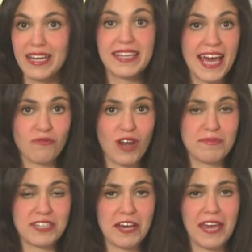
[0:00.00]
That
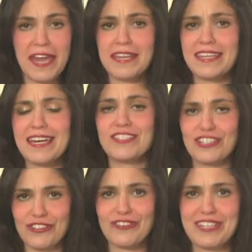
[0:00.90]
website and the
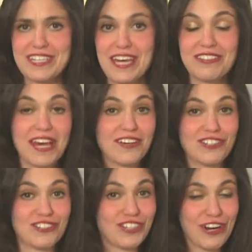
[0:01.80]
additional details I
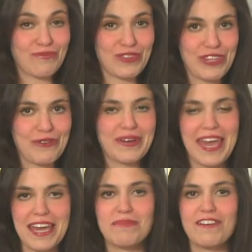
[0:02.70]
just shared with you
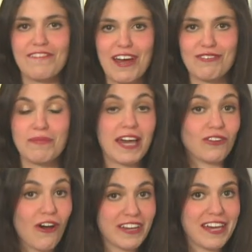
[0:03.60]
can be found by
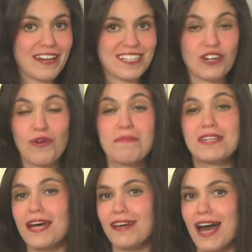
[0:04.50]
logging on to
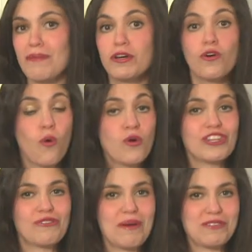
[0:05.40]
krem.com or
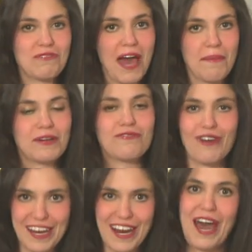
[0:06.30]
the KREM 2 app
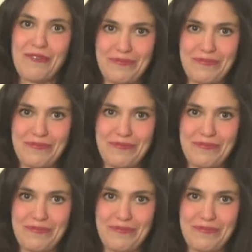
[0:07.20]
right now.